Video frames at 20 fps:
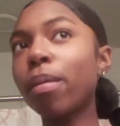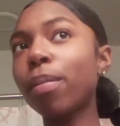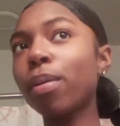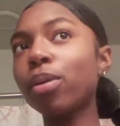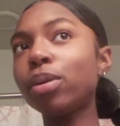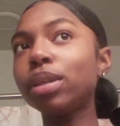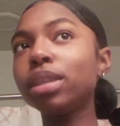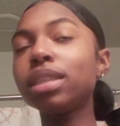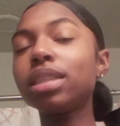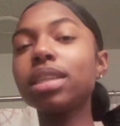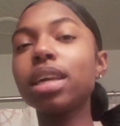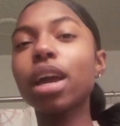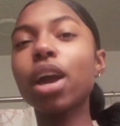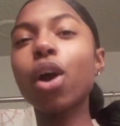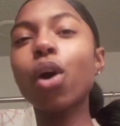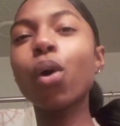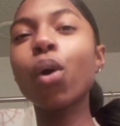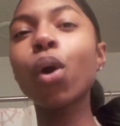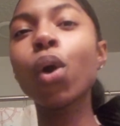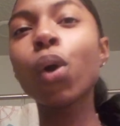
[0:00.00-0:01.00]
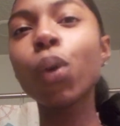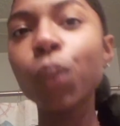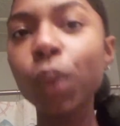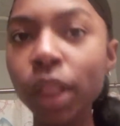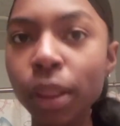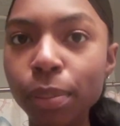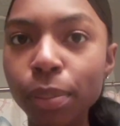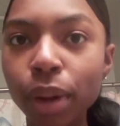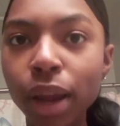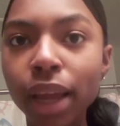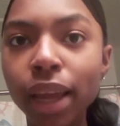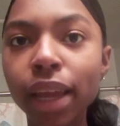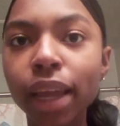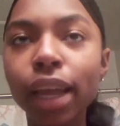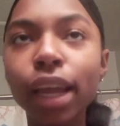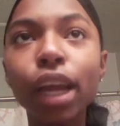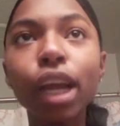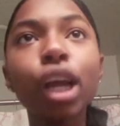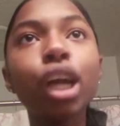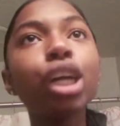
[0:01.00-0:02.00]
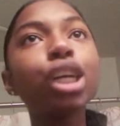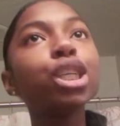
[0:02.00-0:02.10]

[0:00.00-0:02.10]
ponytail with braiding hair.